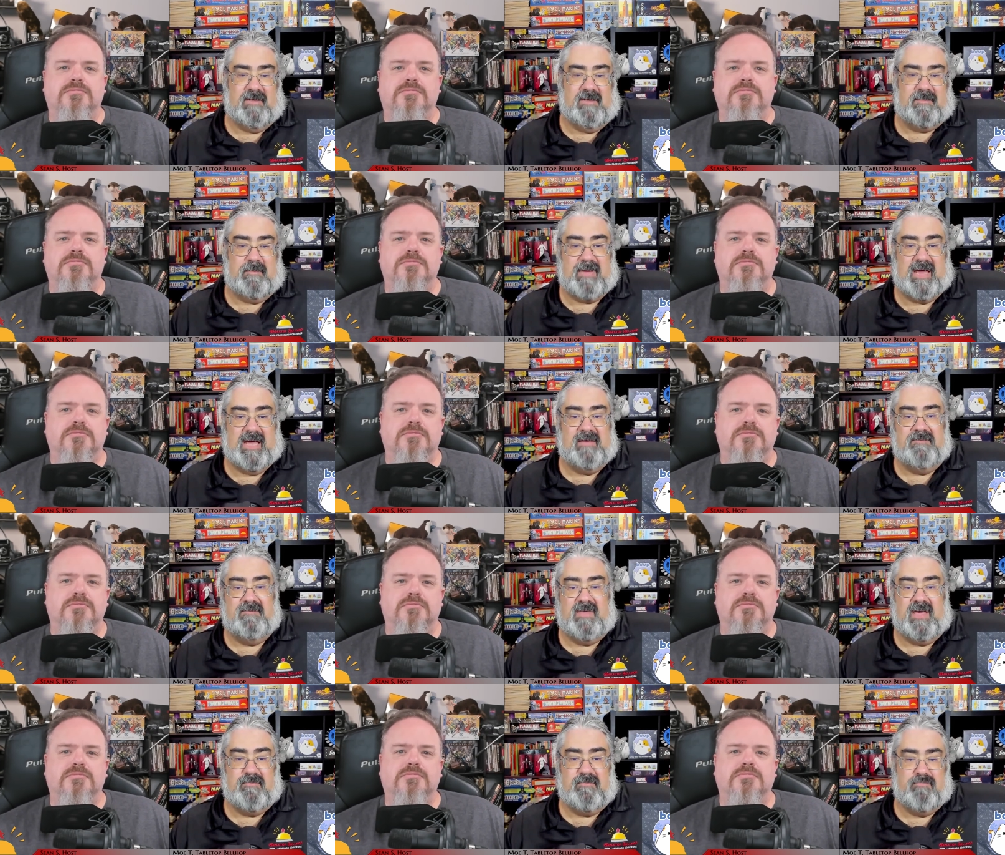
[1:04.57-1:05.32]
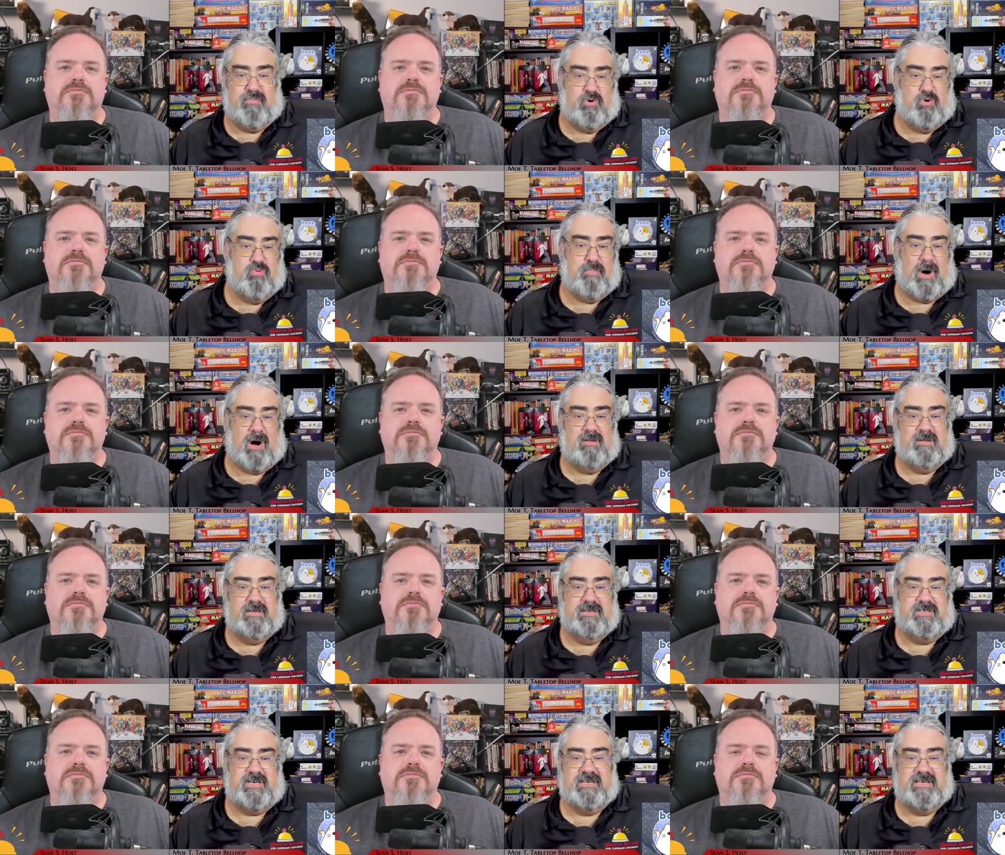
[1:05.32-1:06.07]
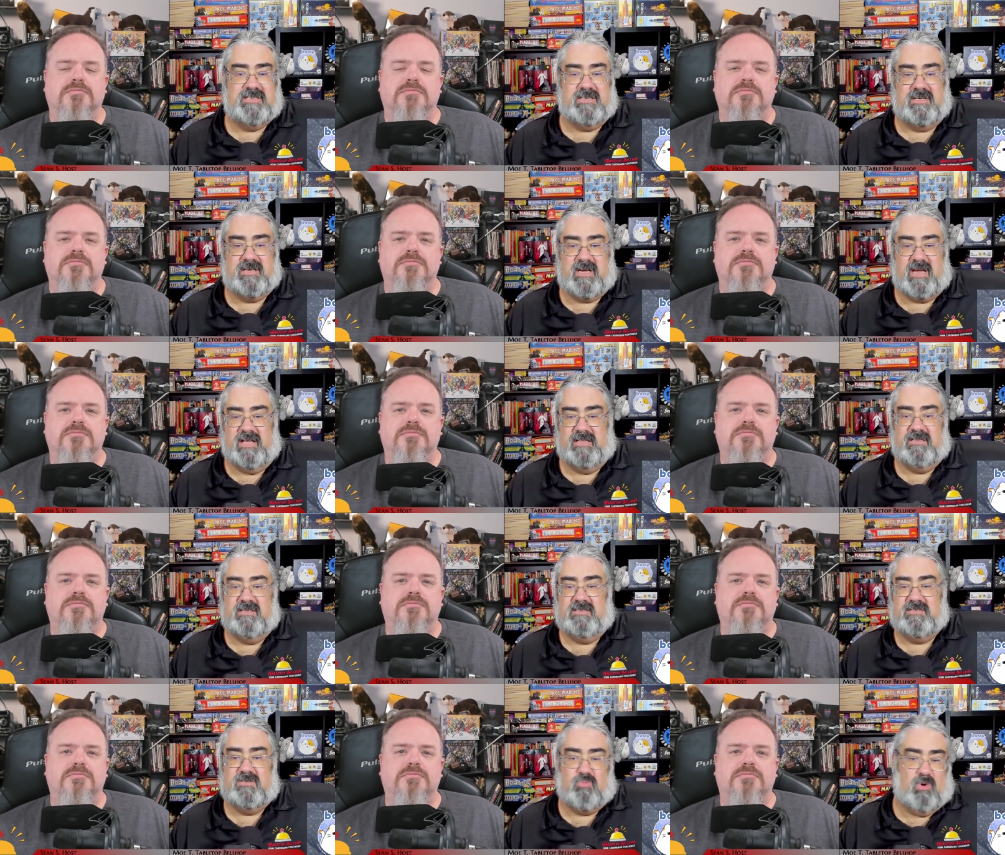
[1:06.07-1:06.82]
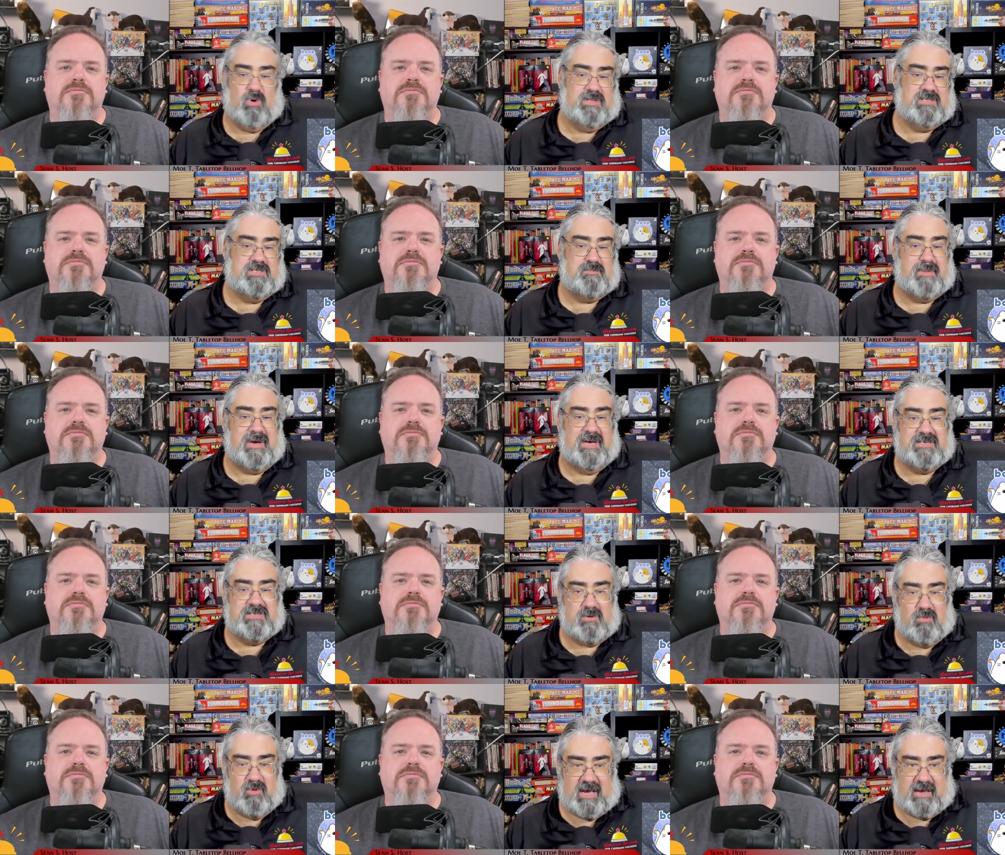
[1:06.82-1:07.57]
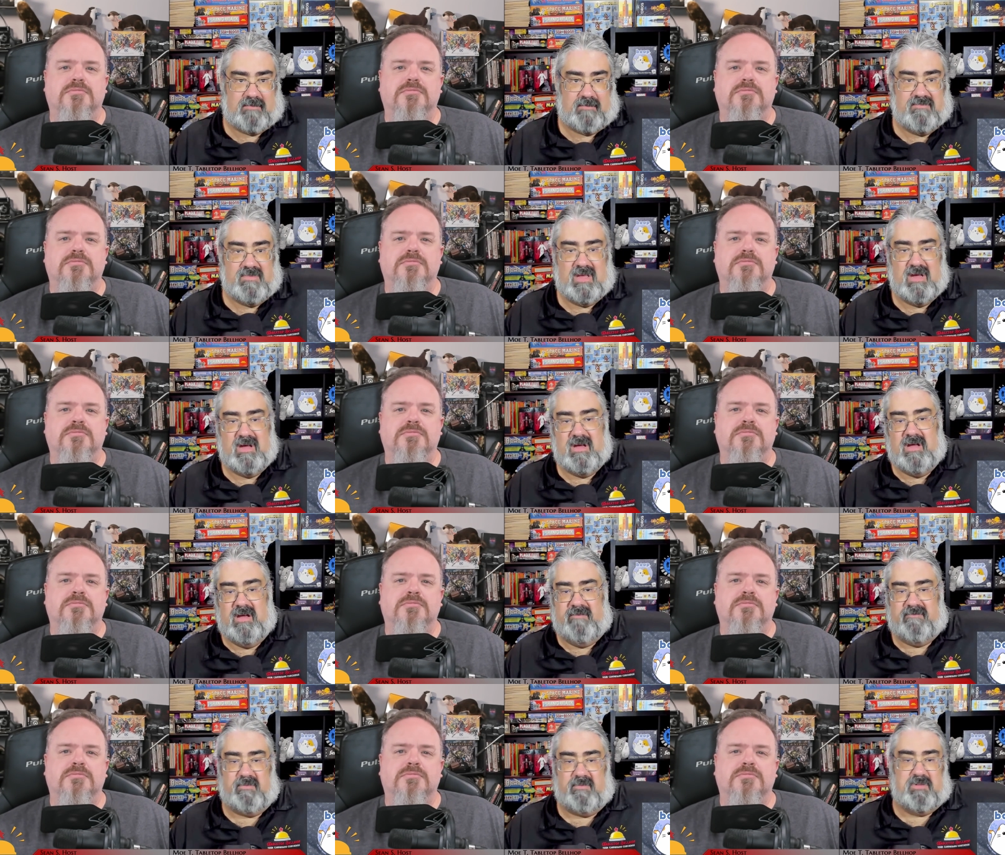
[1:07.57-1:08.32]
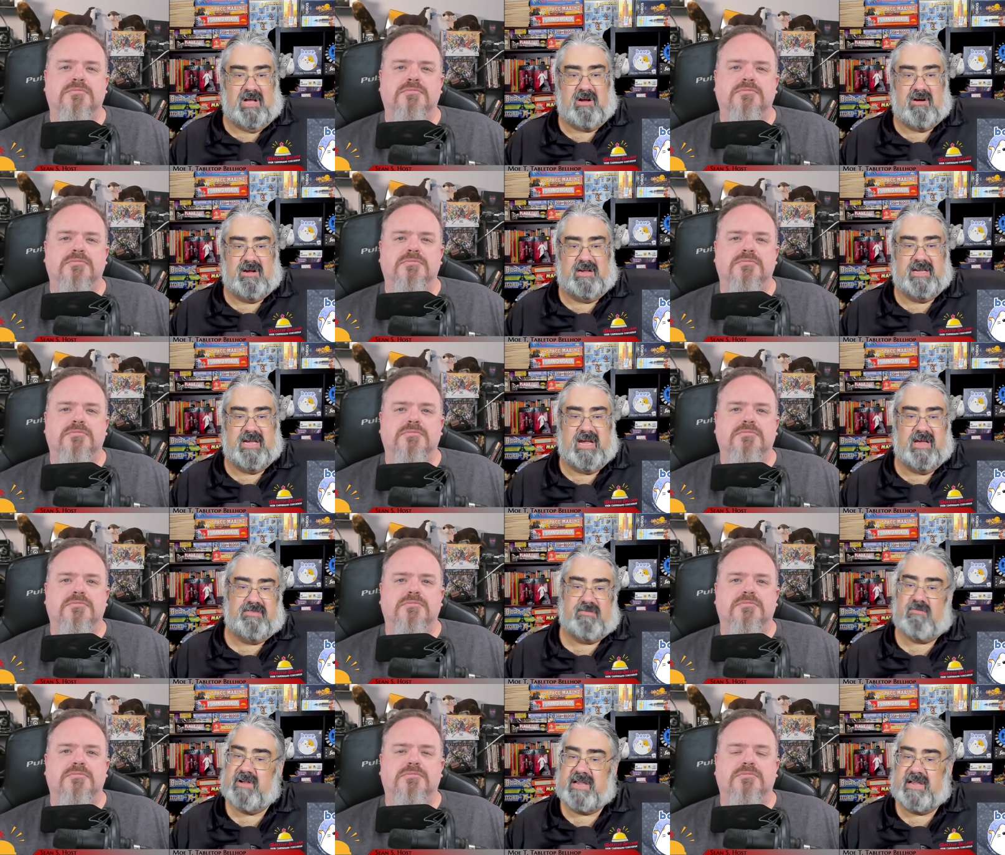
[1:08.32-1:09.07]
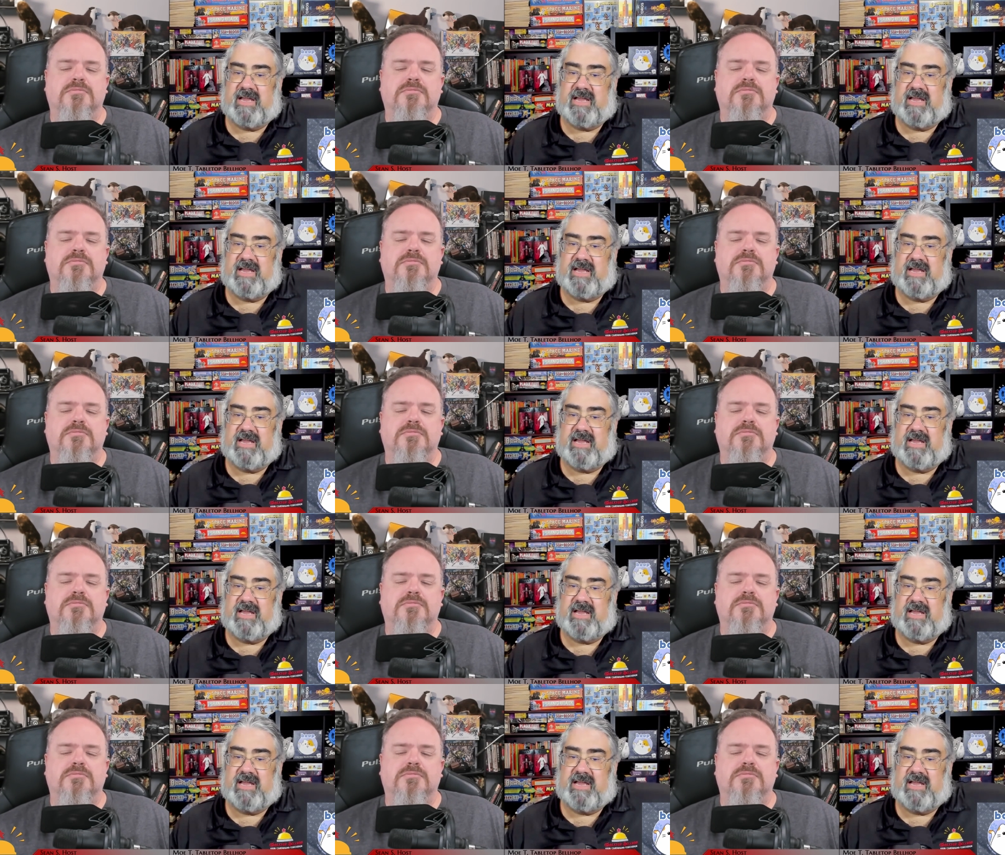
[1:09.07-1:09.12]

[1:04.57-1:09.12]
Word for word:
Speaker 1: on the bed, they boop all adjacent kittens one space away. If a player can get three